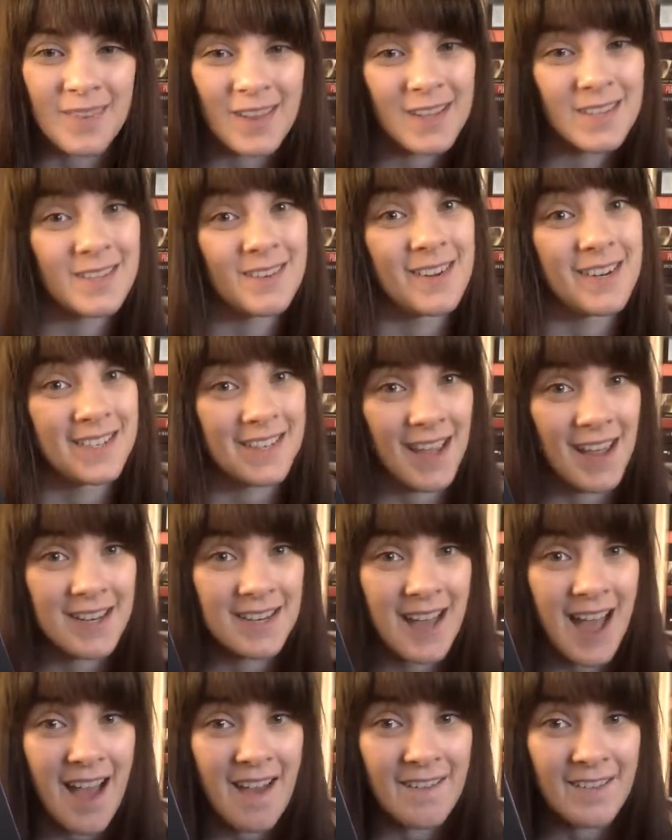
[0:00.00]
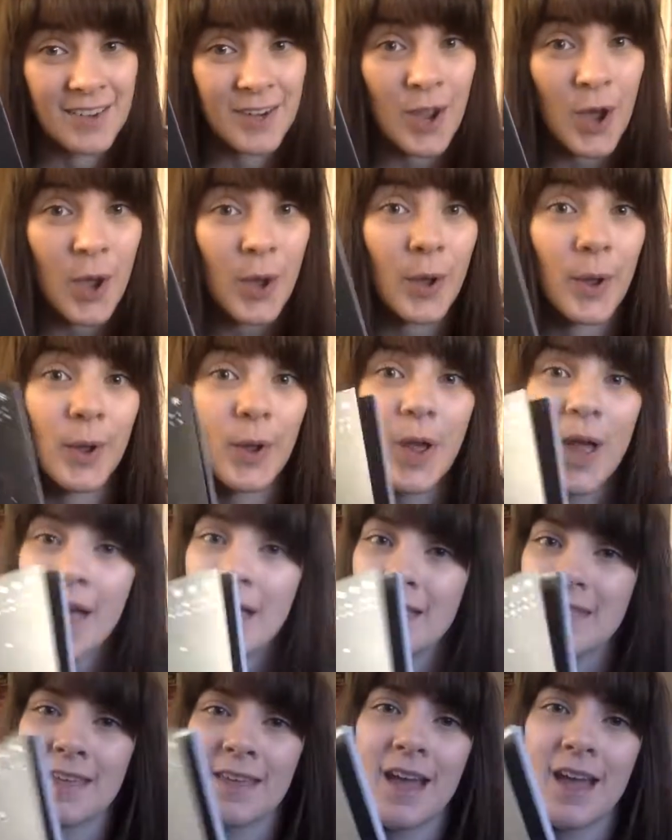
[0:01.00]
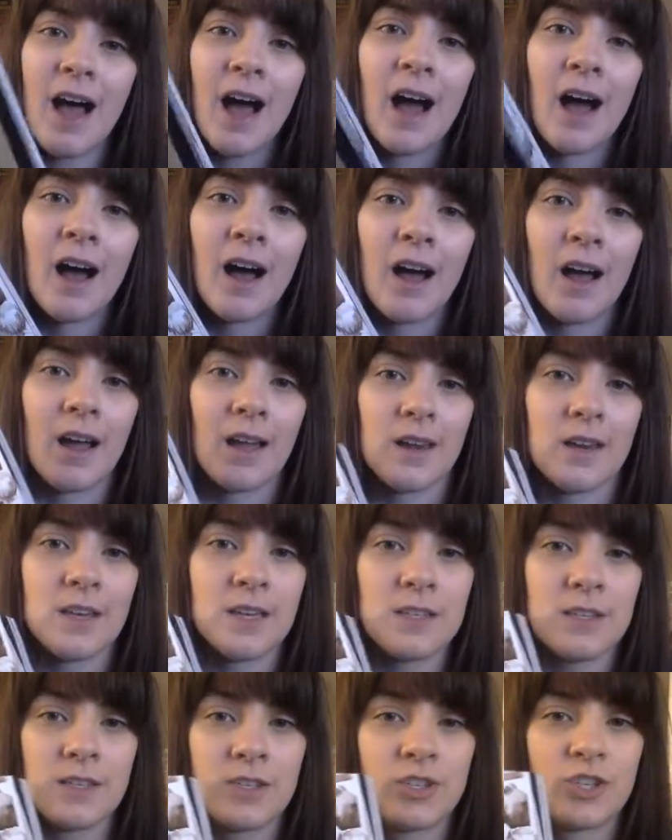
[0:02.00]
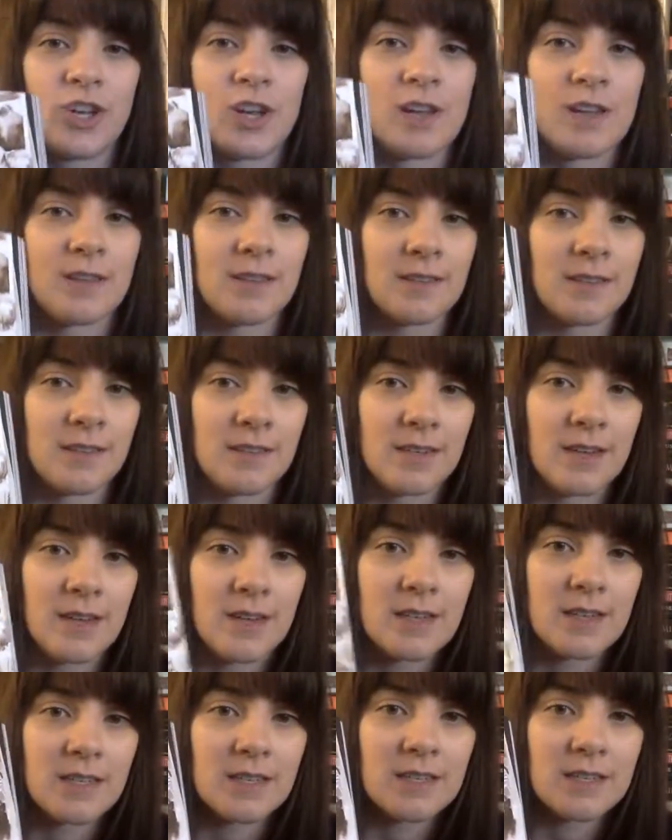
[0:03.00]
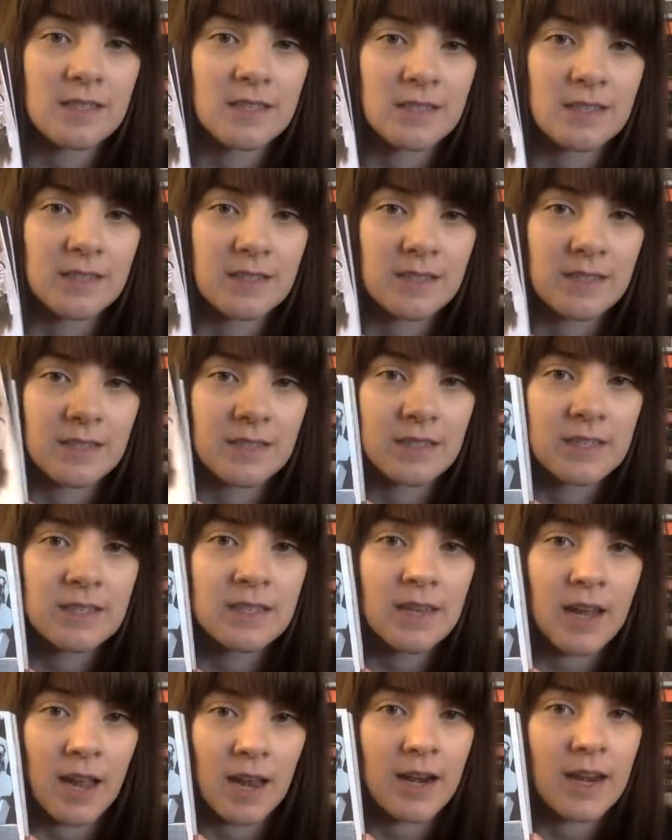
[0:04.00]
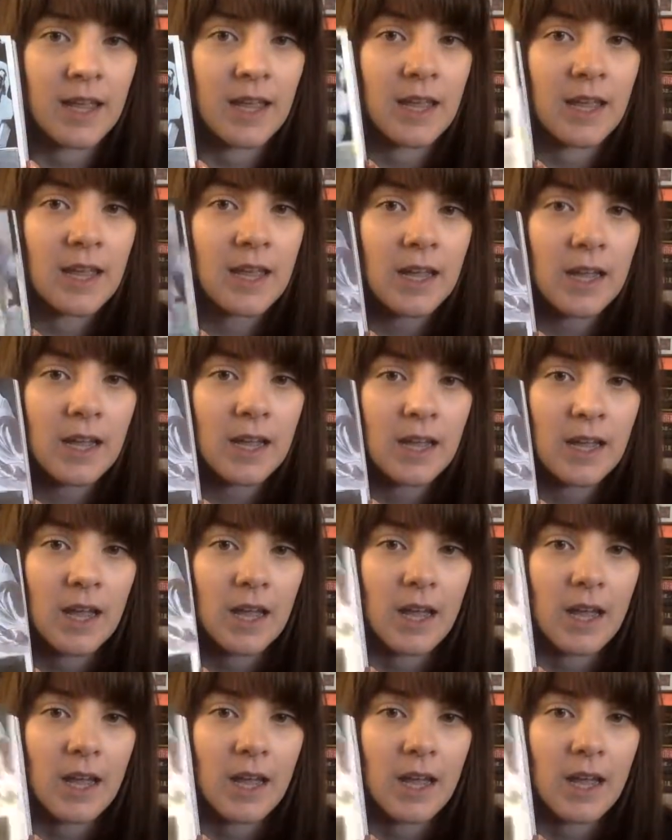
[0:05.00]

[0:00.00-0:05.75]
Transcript: so I decided to have a go. The art is just stunning.